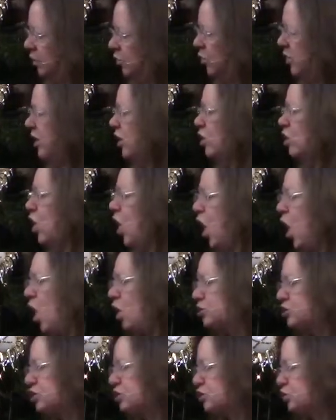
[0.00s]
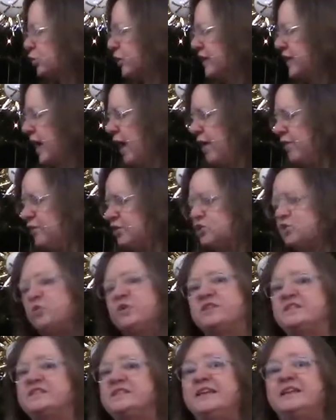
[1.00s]
We are called to treat others
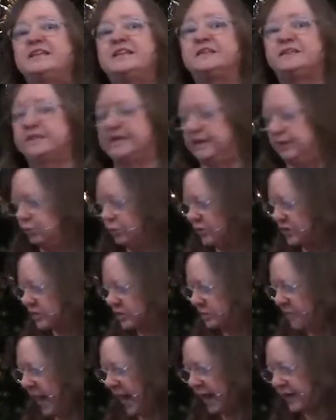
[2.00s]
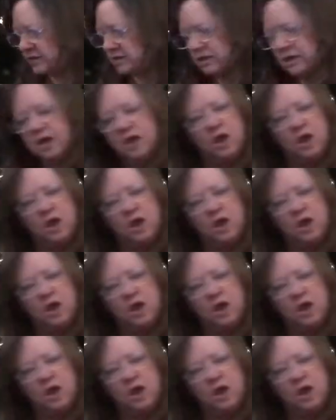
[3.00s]
with dignity and respect.